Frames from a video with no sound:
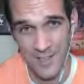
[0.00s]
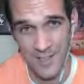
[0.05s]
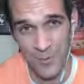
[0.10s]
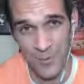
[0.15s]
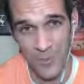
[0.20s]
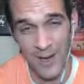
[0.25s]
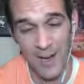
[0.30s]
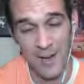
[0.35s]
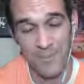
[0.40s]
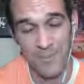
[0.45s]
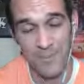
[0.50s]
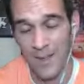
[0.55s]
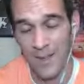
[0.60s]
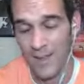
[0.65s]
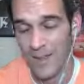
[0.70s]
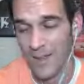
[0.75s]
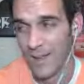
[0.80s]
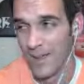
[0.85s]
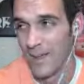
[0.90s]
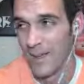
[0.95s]
on the ramp,
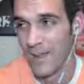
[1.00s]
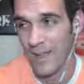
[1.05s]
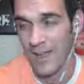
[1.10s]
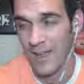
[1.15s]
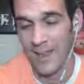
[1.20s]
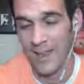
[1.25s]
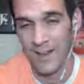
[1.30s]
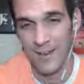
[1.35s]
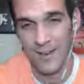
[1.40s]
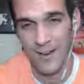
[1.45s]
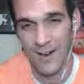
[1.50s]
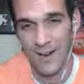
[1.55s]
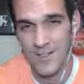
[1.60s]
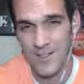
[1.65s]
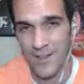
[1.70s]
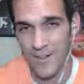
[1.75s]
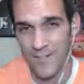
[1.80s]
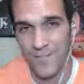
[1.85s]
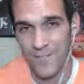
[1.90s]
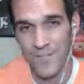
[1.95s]
and I
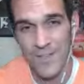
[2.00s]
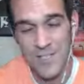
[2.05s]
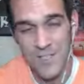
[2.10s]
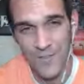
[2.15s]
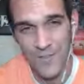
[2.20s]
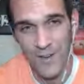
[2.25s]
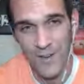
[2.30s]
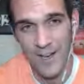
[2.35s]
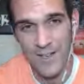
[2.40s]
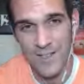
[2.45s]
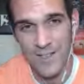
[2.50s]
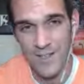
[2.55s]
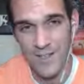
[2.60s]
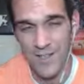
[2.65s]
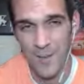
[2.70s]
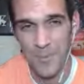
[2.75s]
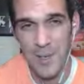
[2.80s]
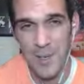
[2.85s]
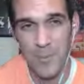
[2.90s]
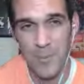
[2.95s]
saw fist fights. I
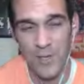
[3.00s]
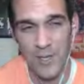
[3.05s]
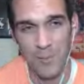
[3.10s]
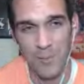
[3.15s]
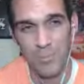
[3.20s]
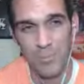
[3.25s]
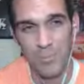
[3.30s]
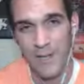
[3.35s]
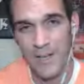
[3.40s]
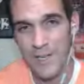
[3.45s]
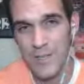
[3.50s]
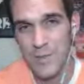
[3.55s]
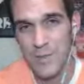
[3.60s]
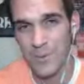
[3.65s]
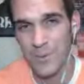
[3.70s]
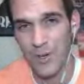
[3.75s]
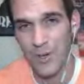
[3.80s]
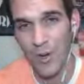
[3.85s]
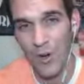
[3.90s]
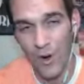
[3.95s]
saw people hit planes
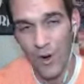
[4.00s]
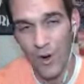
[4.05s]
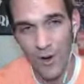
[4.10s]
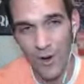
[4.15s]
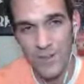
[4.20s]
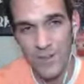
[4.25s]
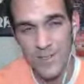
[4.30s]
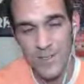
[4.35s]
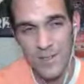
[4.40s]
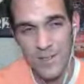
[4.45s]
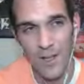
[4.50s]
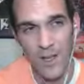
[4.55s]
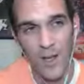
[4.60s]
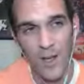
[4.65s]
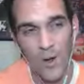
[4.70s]
with their carts.